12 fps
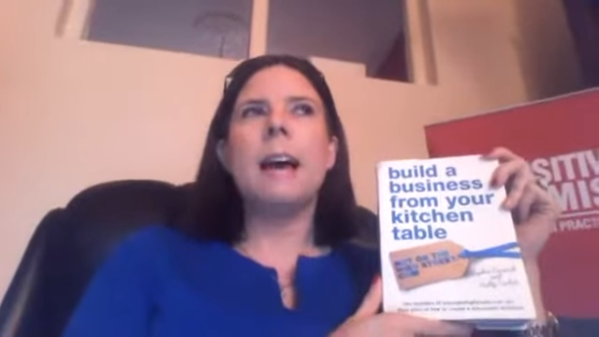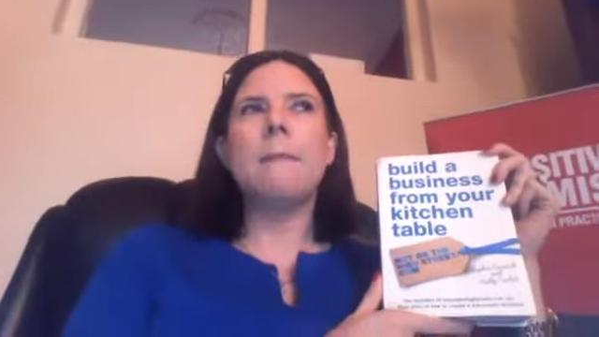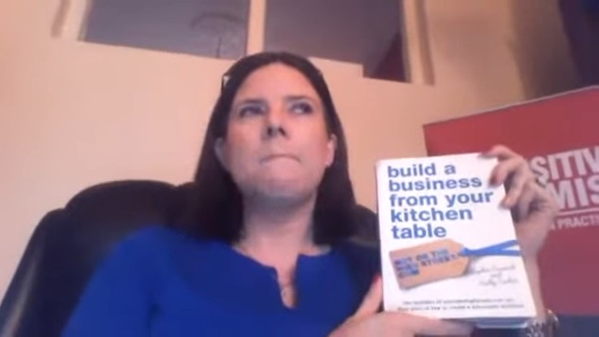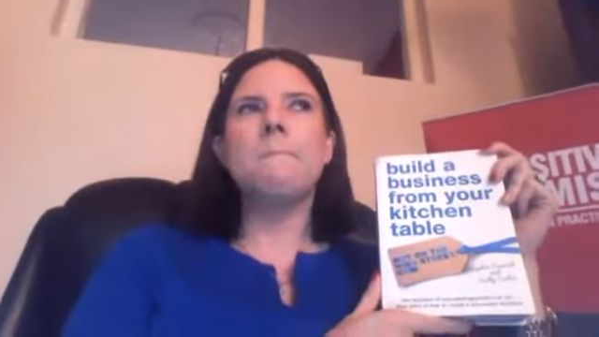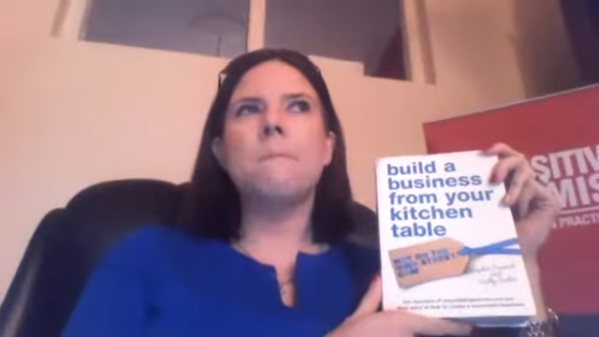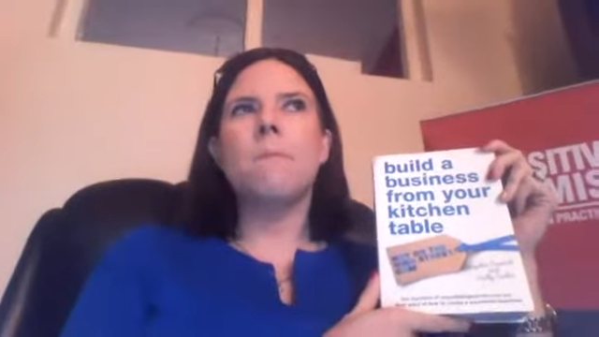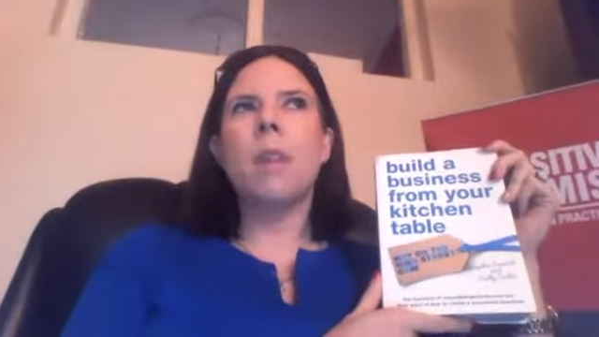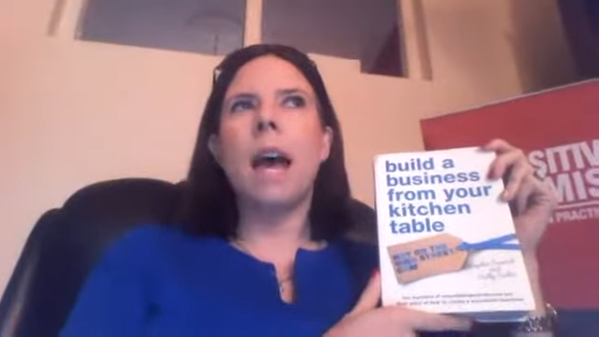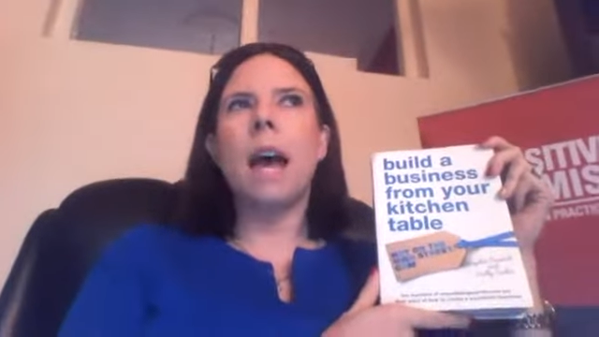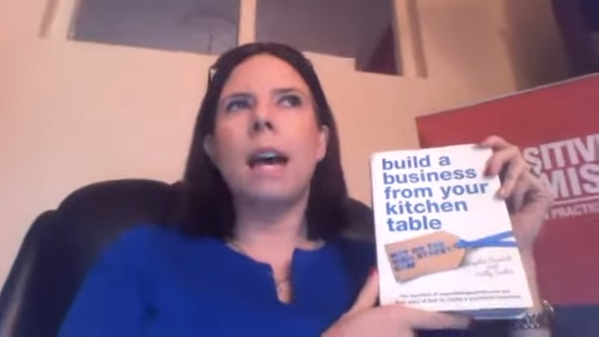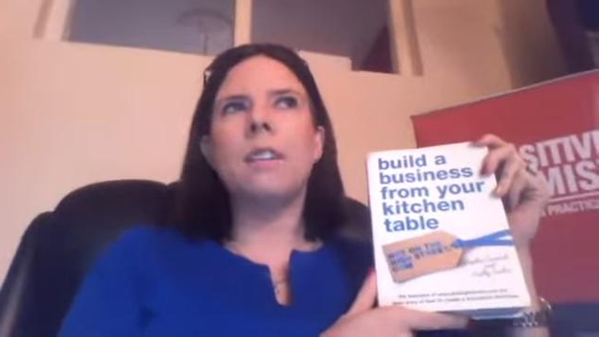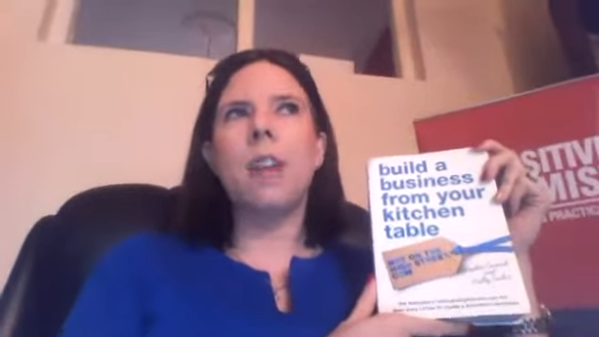Um,
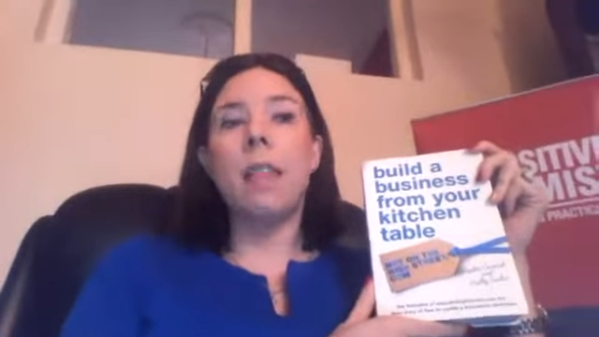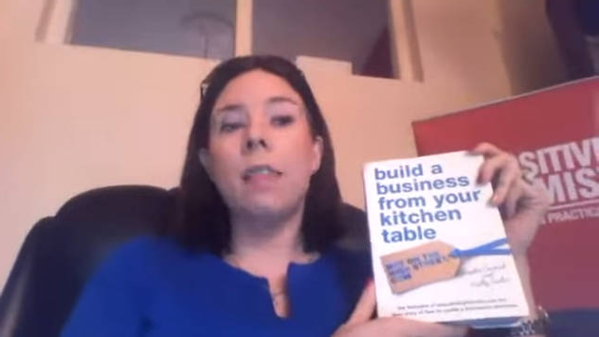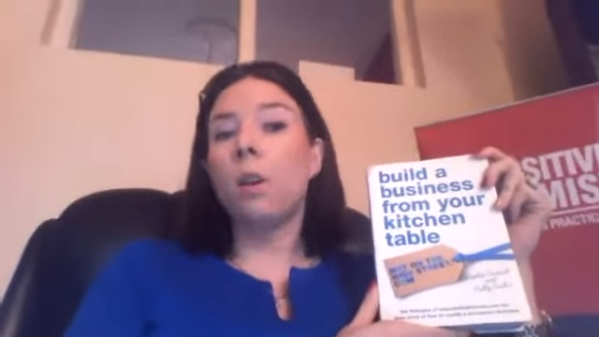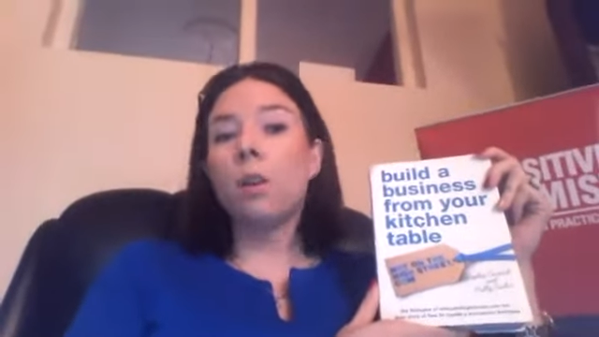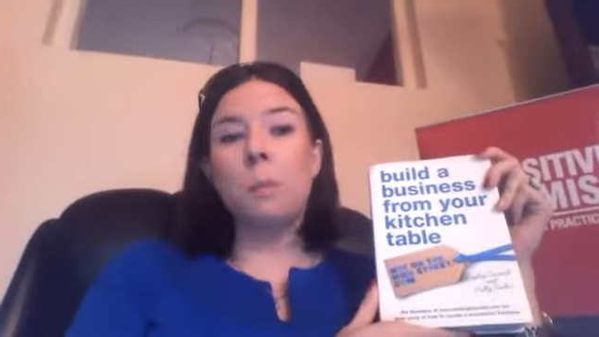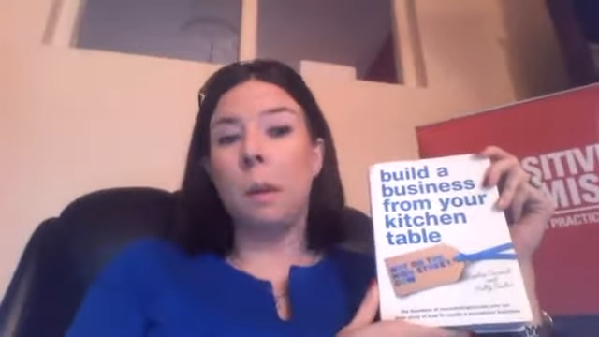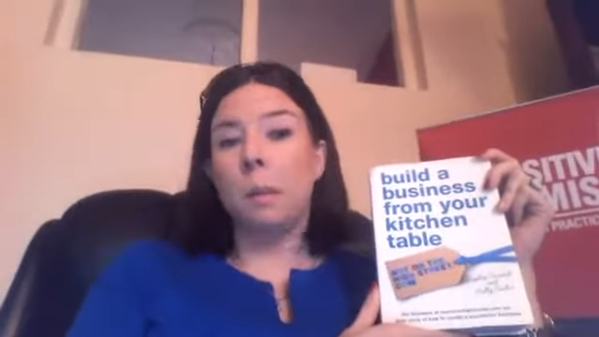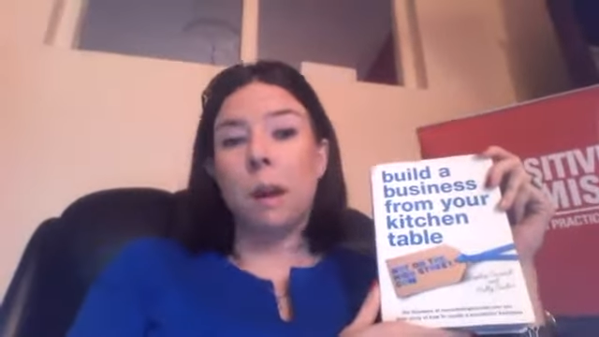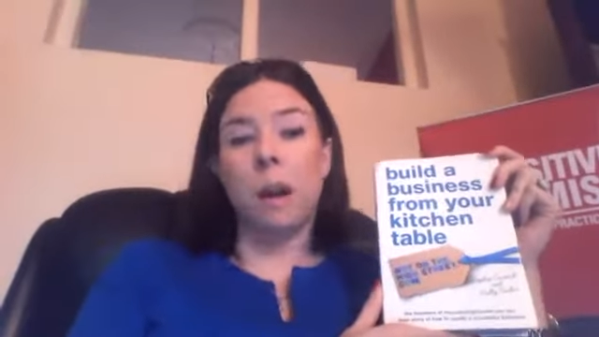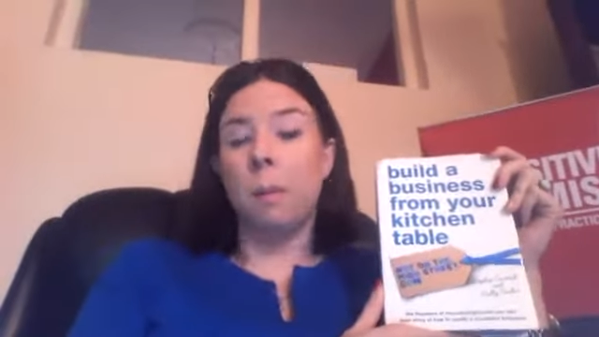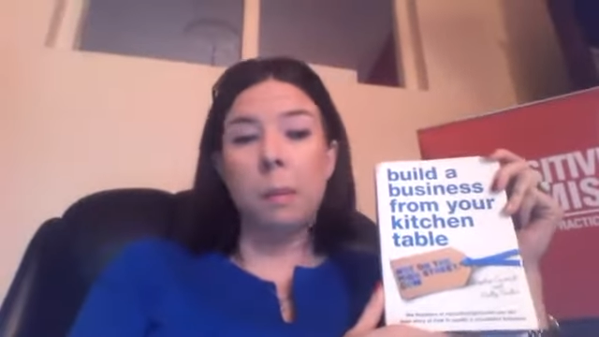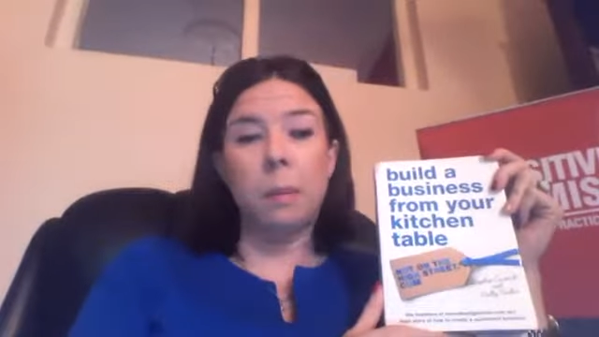and, and those
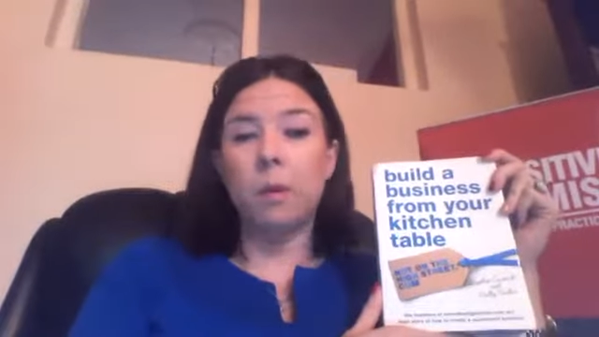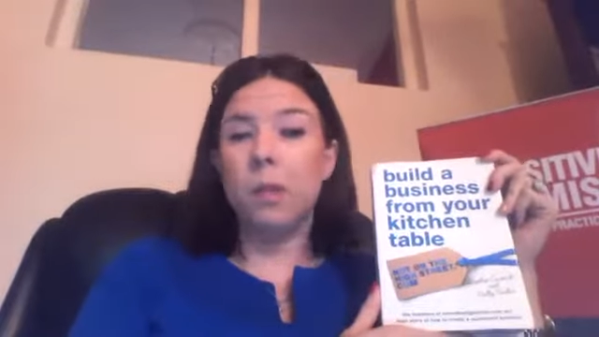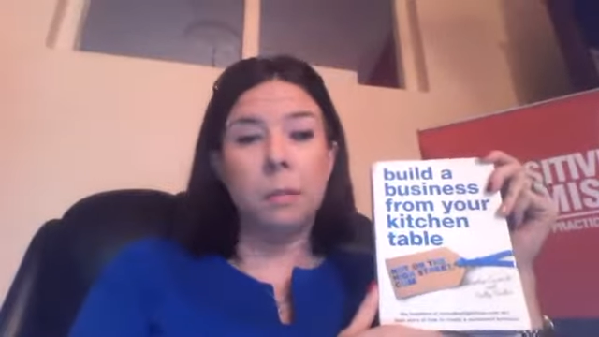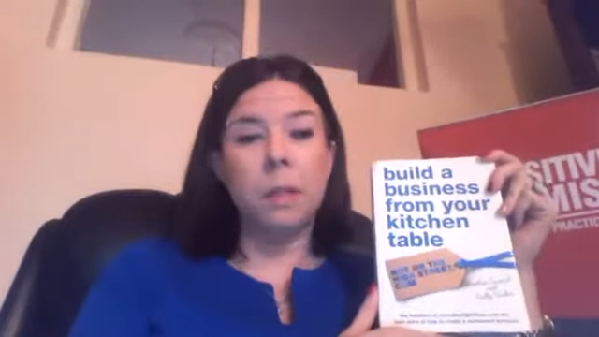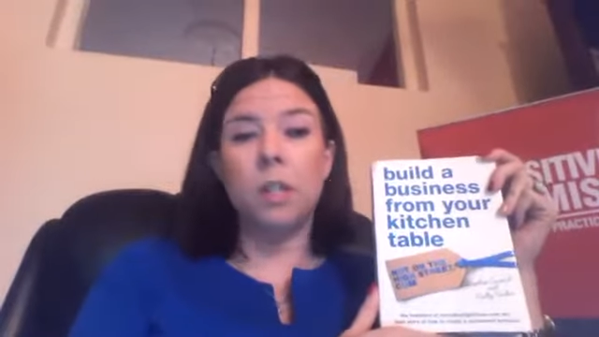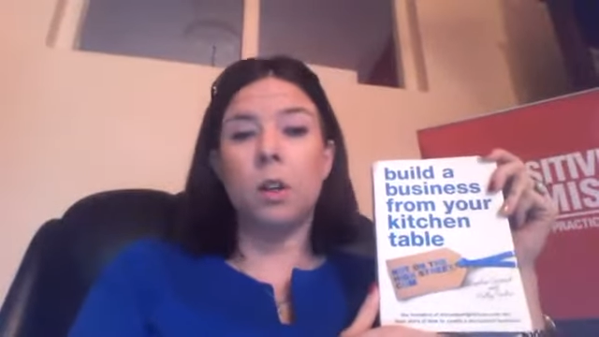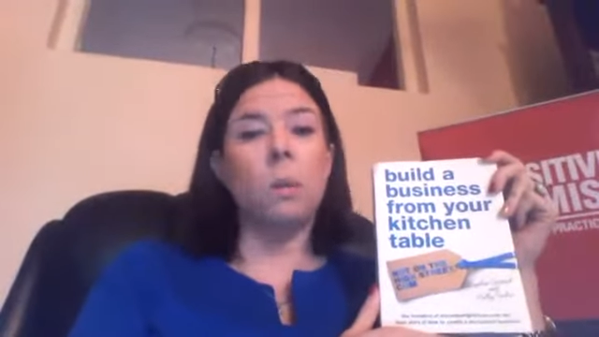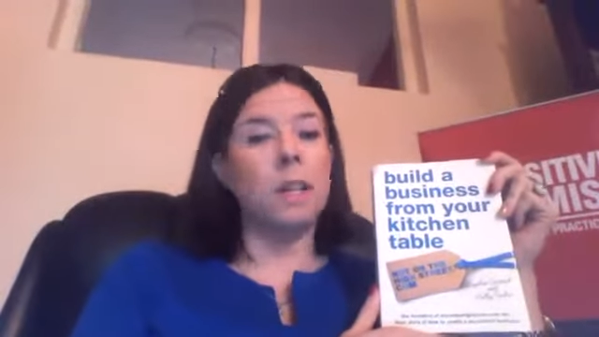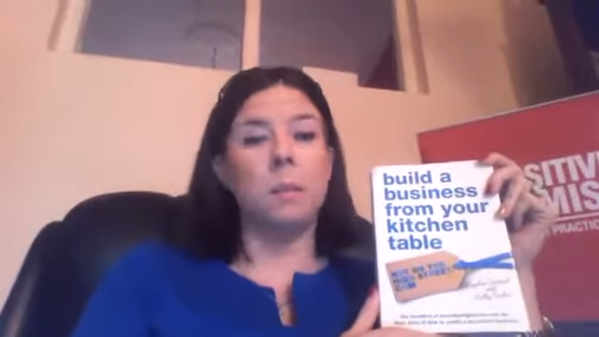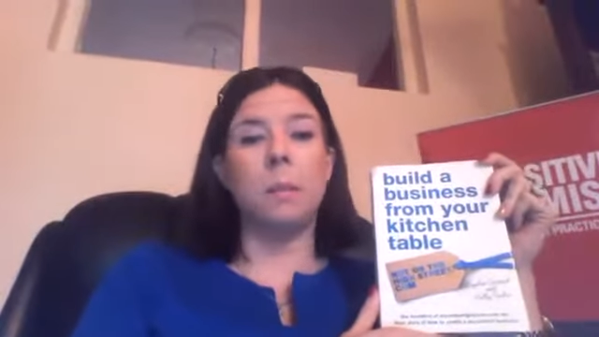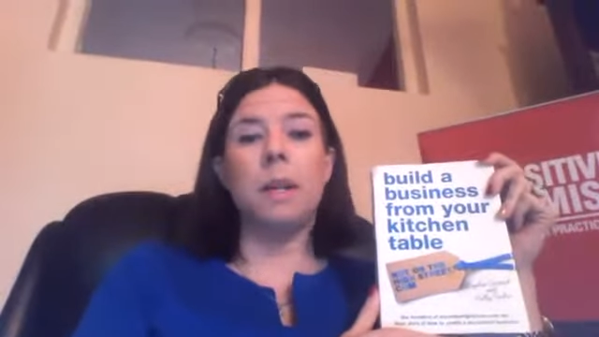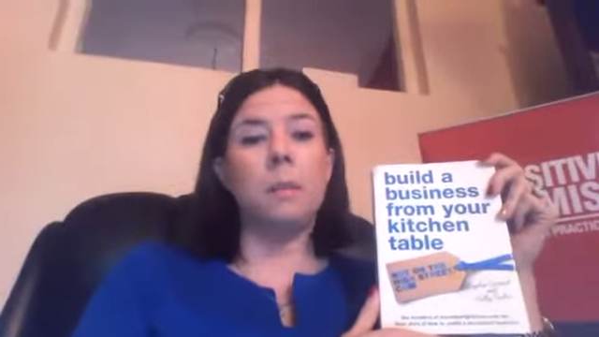people are people who simply don't
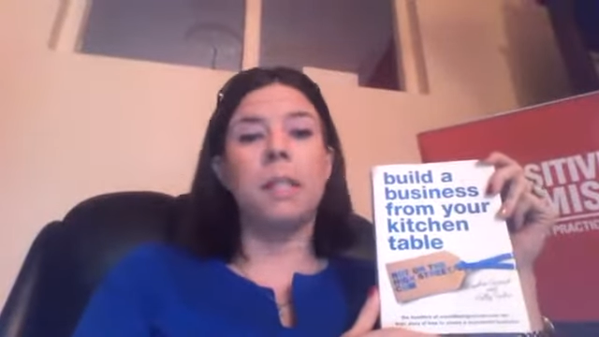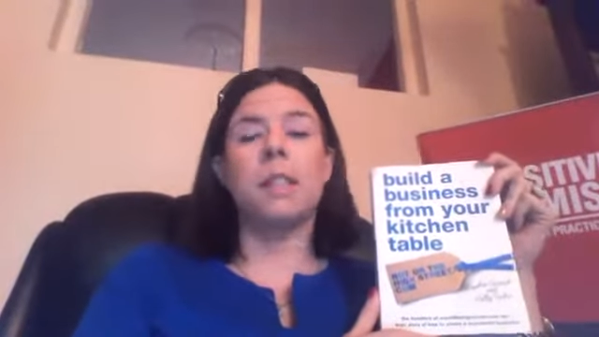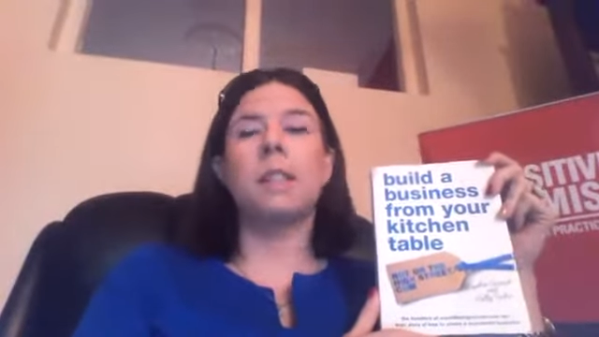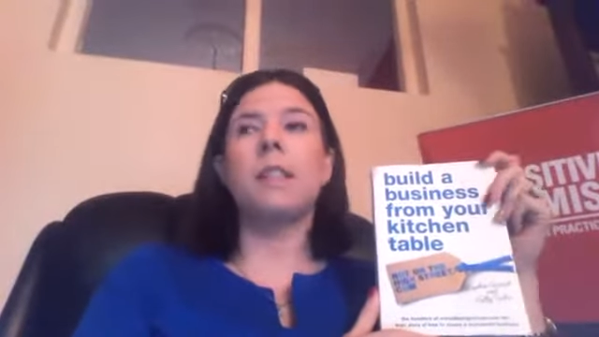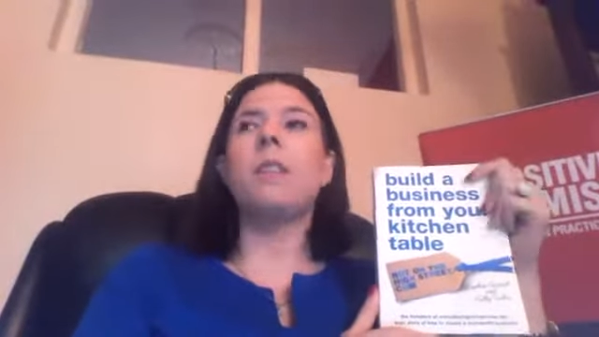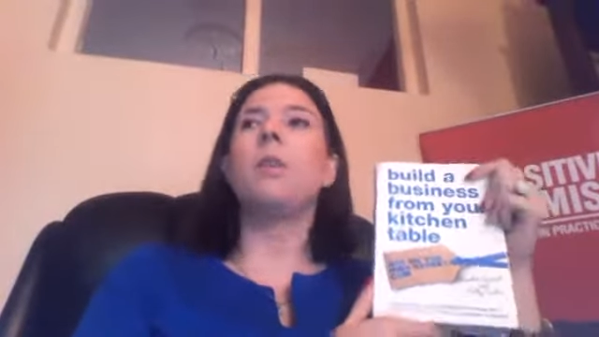want to build a business.